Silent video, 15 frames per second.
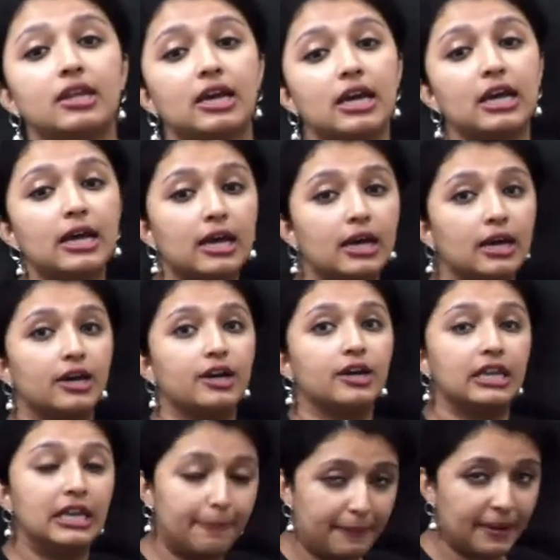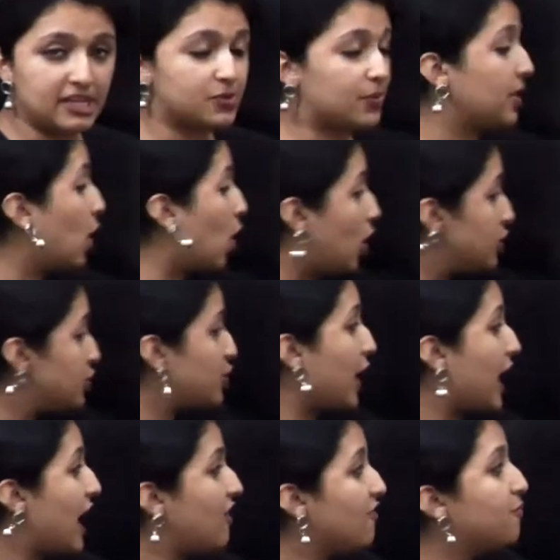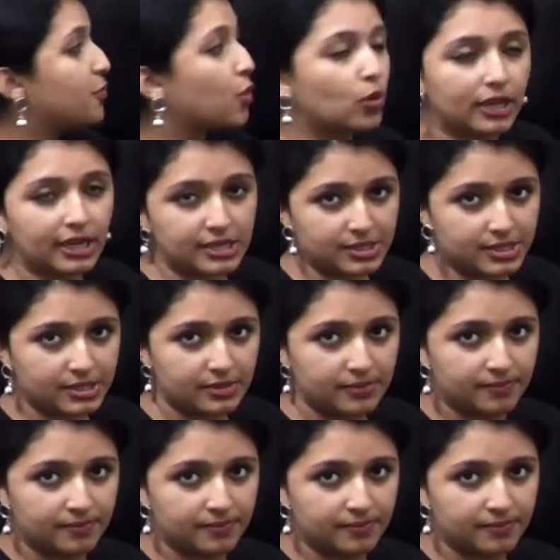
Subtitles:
the lipids we also have proteins.